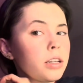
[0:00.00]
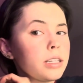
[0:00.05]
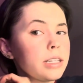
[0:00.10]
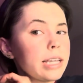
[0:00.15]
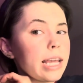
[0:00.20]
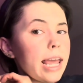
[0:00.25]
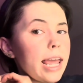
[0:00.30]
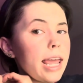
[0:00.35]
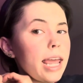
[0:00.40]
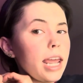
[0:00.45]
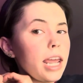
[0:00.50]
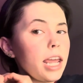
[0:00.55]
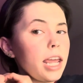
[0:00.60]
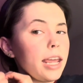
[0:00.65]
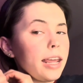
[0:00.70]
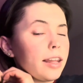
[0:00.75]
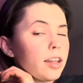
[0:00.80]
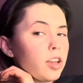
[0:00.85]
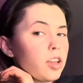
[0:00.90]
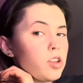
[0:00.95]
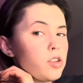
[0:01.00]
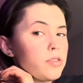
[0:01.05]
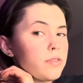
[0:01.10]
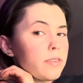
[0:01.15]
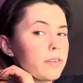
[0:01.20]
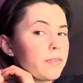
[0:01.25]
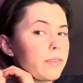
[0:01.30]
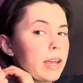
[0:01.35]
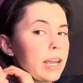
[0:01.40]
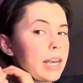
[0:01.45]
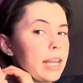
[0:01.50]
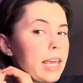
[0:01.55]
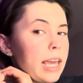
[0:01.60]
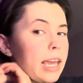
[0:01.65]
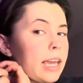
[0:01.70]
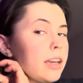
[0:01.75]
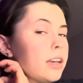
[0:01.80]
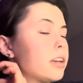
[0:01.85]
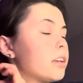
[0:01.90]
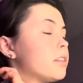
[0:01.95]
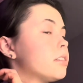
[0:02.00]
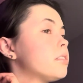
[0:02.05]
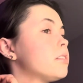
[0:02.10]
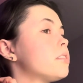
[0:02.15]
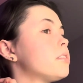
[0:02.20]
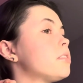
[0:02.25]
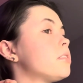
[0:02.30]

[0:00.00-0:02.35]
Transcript: Dang, look at those baby hands.